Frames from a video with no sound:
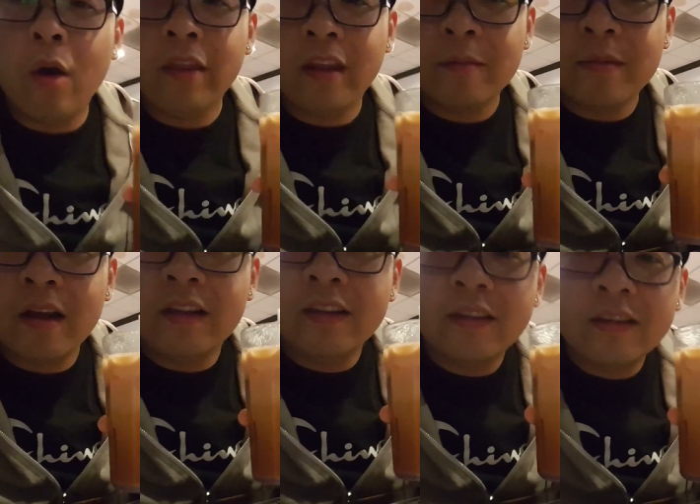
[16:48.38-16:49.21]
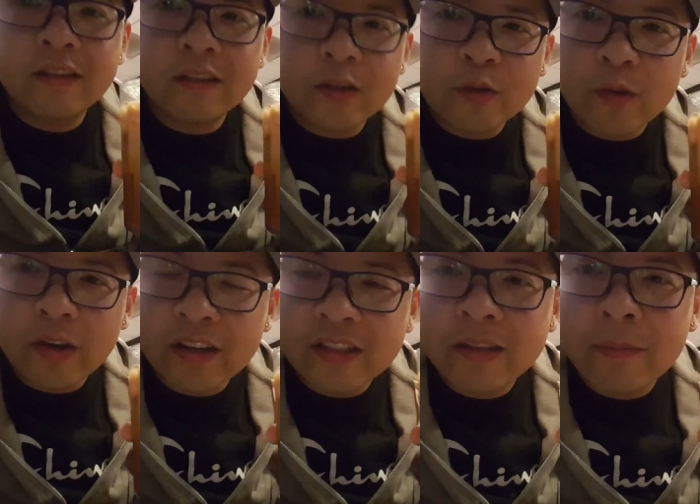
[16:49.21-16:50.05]
One thing about the
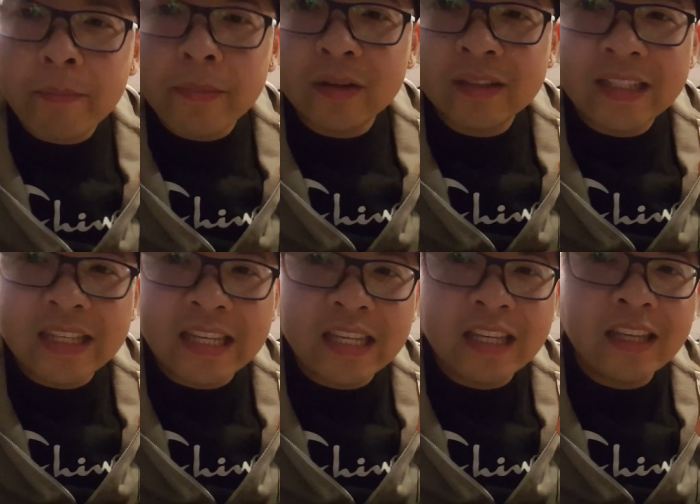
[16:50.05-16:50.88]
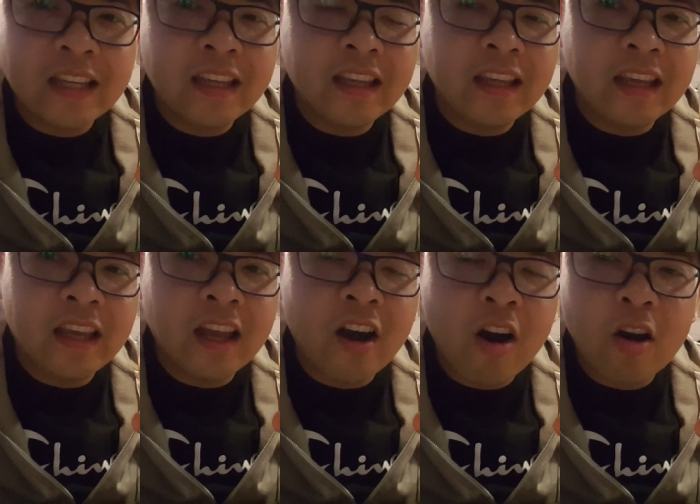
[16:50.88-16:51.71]
greatest milk tea,
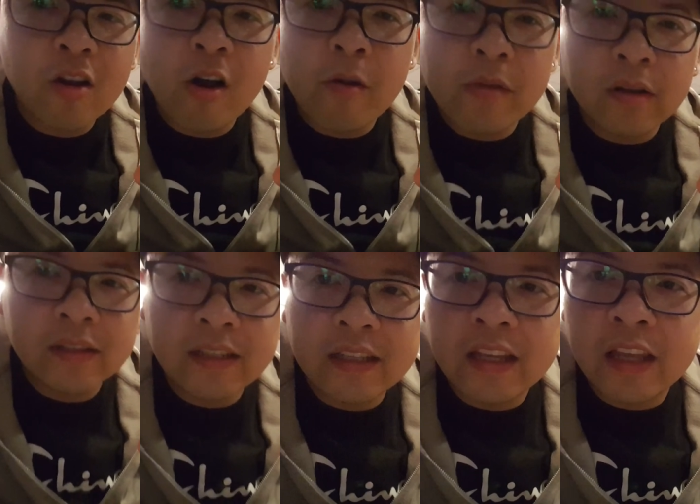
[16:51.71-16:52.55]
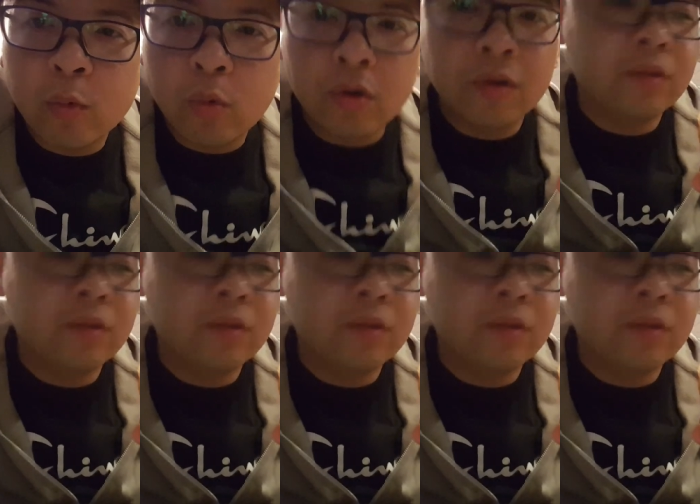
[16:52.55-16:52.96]
Hong Kong milk tea in the